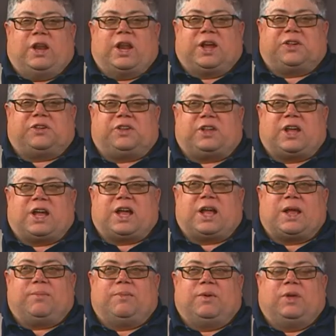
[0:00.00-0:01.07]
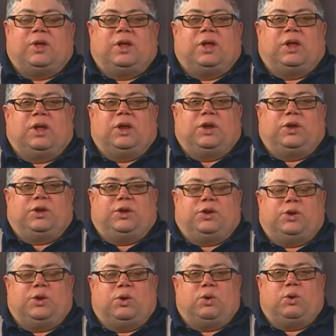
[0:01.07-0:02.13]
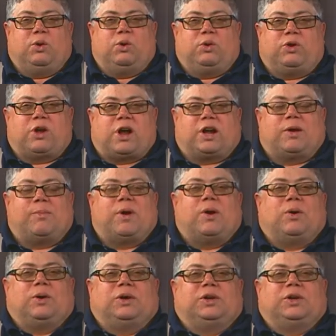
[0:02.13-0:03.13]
next time to talk about.